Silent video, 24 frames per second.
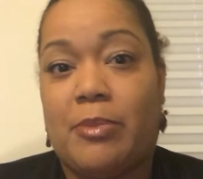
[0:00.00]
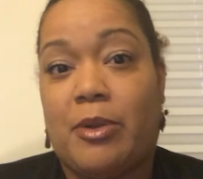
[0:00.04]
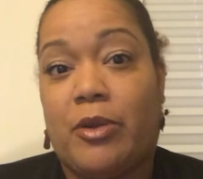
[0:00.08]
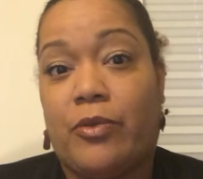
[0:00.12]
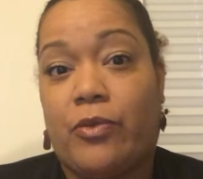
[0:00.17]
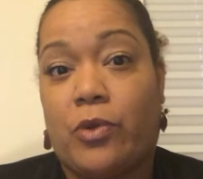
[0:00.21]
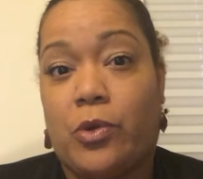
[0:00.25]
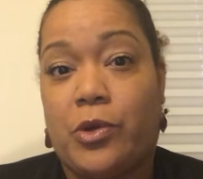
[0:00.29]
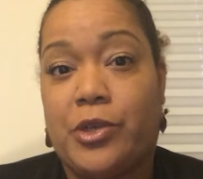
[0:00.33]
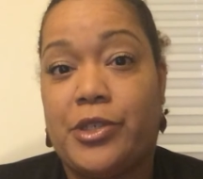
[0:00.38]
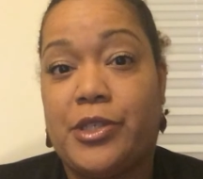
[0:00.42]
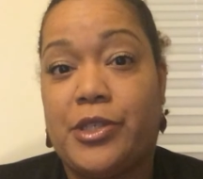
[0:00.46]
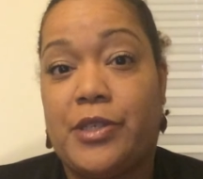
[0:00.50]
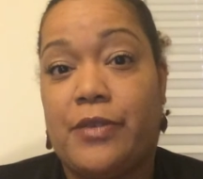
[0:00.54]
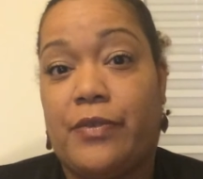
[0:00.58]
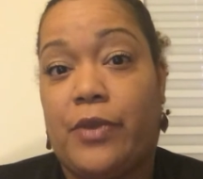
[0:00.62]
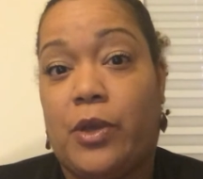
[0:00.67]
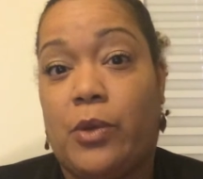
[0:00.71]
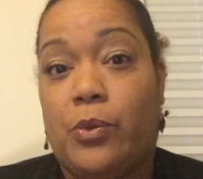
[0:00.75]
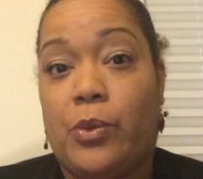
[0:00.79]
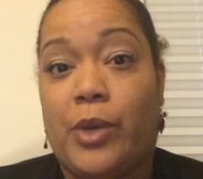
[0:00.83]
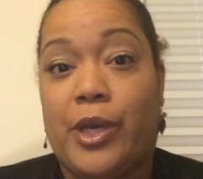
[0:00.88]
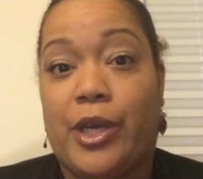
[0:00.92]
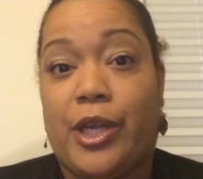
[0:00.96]
But of course, if
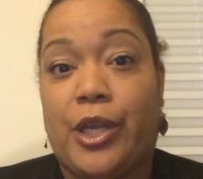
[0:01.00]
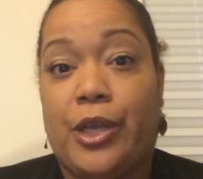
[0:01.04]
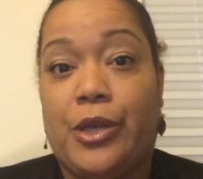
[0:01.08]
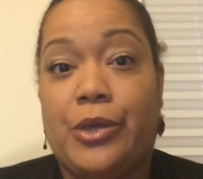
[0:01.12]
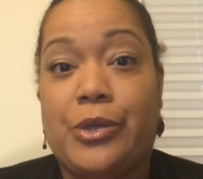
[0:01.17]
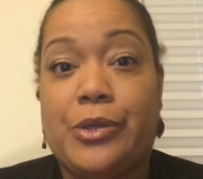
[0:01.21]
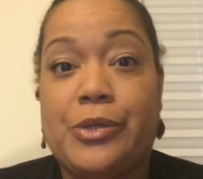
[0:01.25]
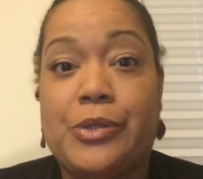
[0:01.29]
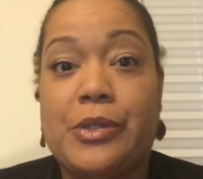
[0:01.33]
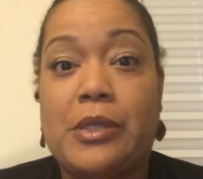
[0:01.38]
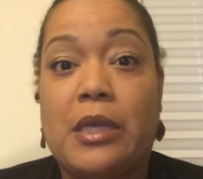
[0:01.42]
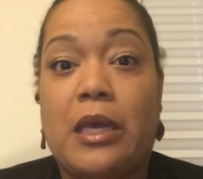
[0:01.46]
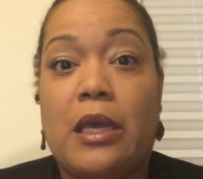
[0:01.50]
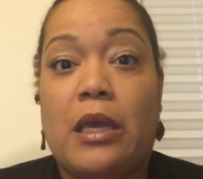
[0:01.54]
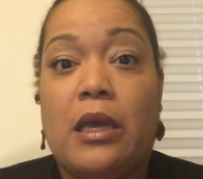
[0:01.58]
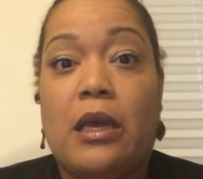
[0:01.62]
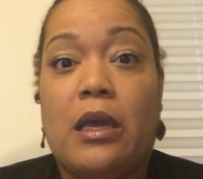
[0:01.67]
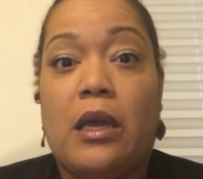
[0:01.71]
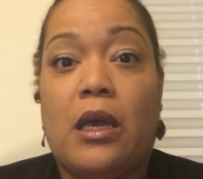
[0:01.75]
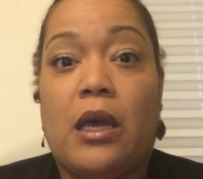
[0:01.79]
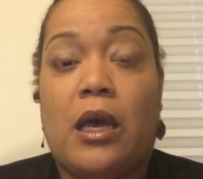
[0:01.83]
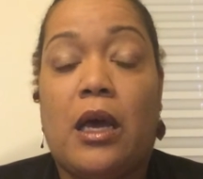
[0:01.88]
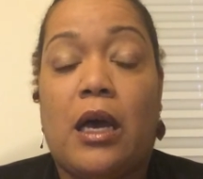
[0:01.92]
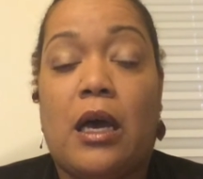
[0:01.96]
you want to use
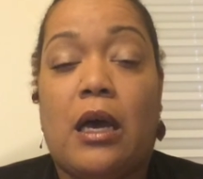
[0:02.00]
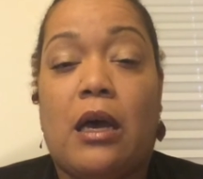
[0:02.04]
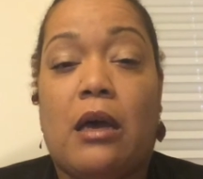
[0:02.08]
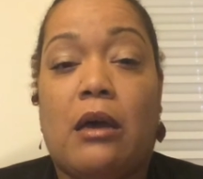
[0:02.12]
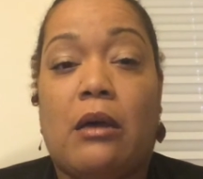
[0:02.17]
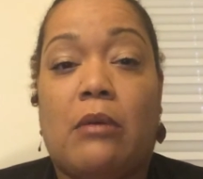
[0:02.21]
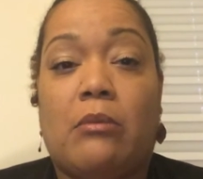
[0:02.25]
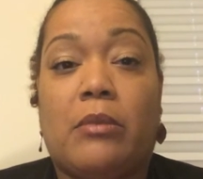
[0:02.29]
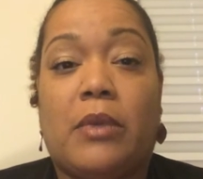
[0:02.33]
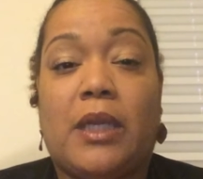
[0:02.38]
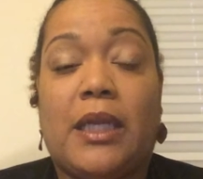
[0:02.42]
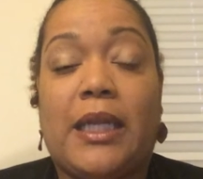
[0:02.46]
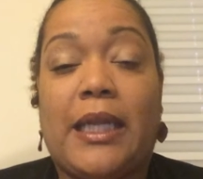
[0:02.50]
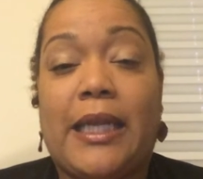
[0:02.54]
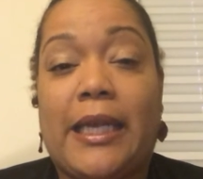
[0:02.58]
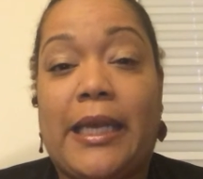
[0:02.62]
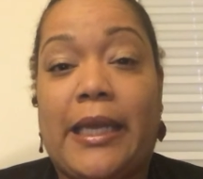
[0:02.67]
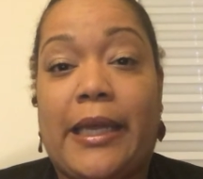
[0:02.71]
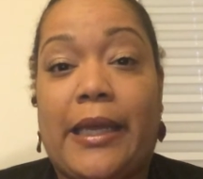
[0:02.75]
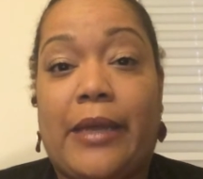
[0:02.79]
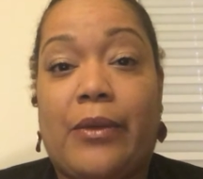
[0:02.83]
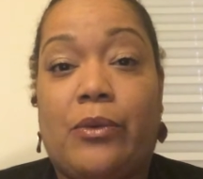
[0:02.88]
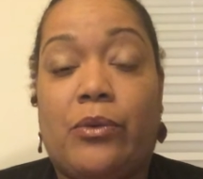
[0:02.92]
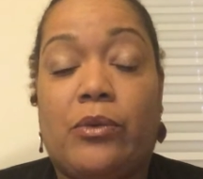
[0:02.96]

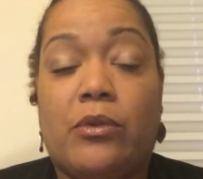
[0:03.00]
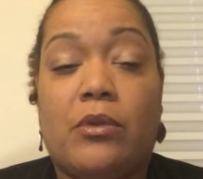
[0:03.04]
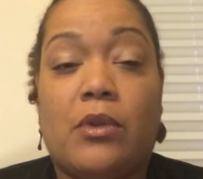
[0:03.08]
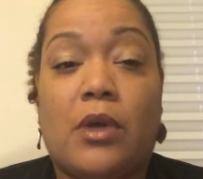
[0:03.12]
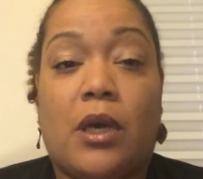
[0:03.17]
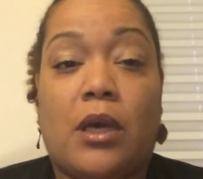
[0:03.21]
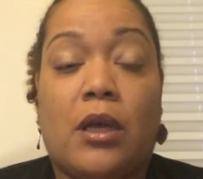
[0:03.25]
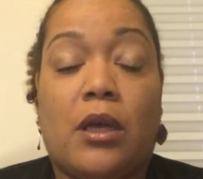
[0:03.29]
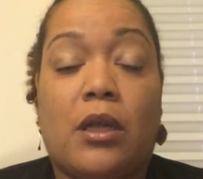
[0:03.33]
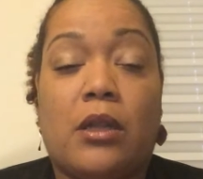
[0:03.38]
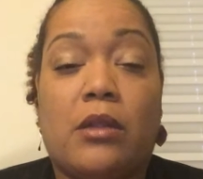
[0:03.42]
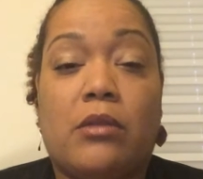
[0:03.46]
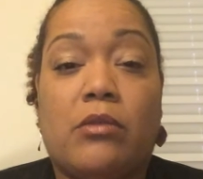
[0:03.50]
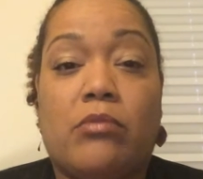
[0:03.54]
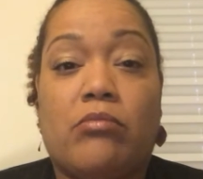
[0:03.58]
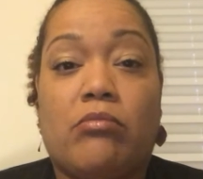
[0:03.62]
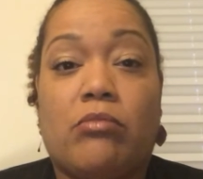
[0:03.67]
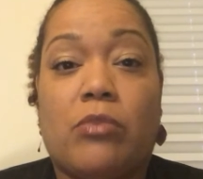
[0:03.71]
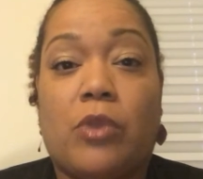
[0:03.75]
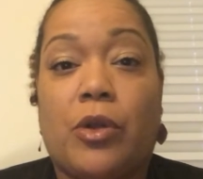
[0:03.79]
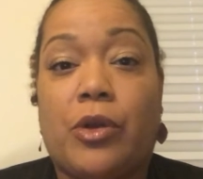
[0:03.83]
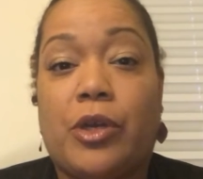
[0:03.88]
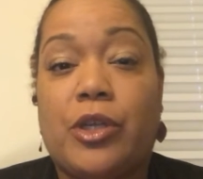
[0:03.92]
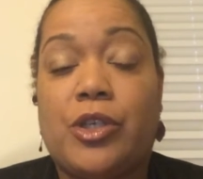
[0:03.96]
linen,
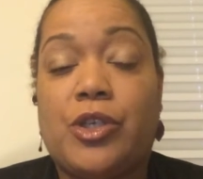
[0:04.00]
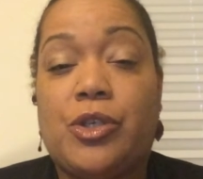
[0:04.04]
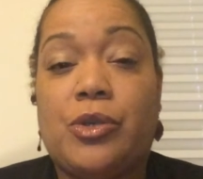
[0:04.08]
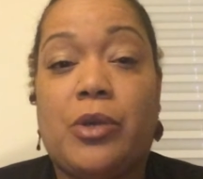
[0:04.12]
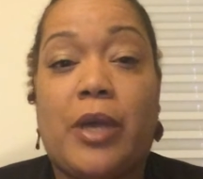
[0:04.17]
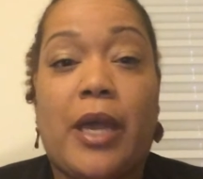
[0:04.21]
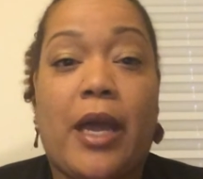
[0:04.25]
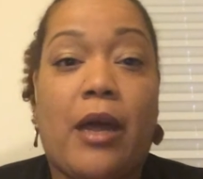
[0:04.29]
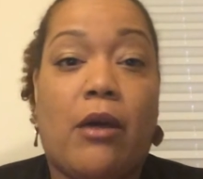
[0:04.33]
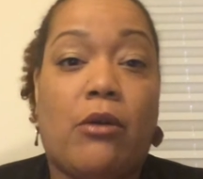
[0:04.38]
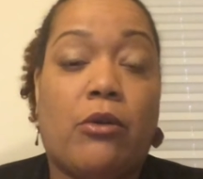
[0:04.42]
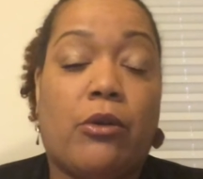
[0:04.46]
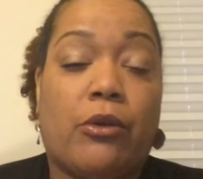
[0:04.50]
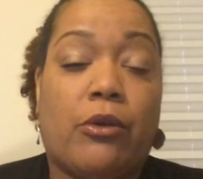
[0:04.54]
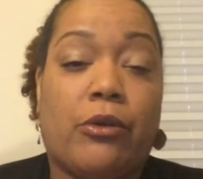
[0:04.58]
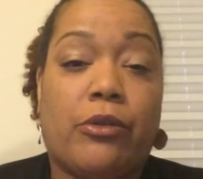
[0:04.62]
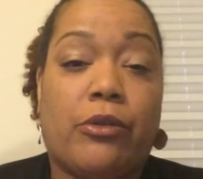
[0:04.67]
32 count or